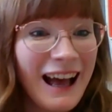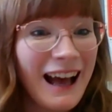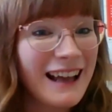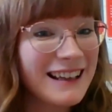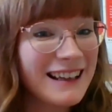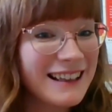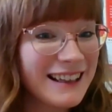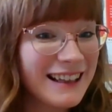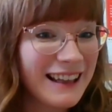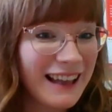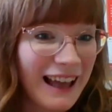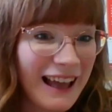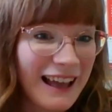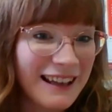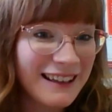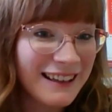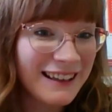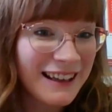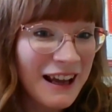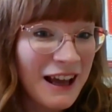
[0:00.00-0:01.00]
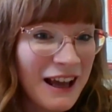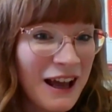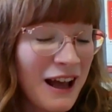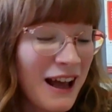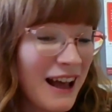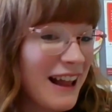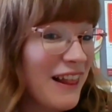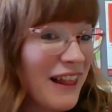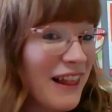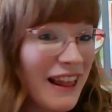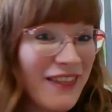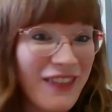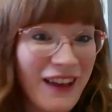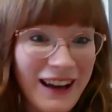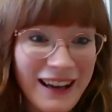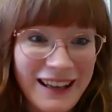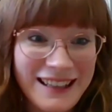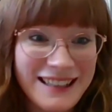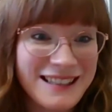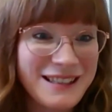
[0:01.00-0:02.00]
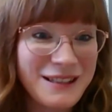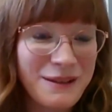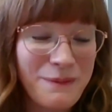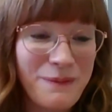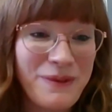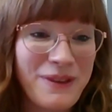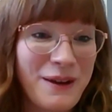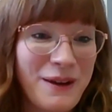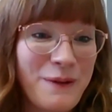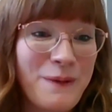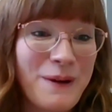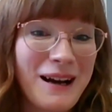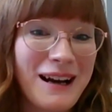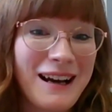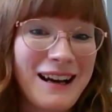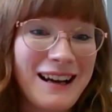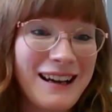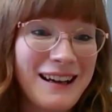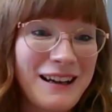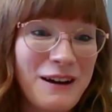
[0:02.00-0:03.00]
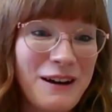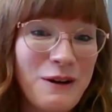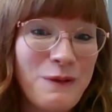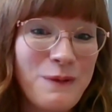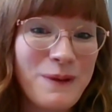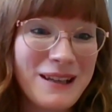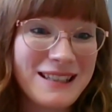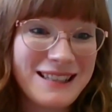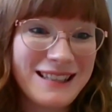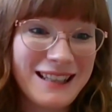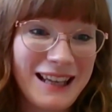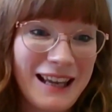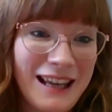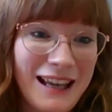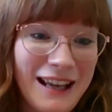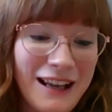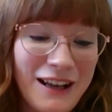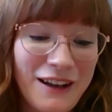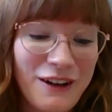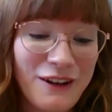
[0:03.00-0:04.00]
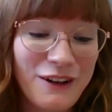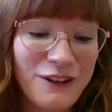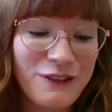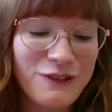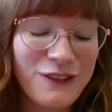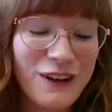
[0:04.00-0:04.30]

And again, that is something where we're seeing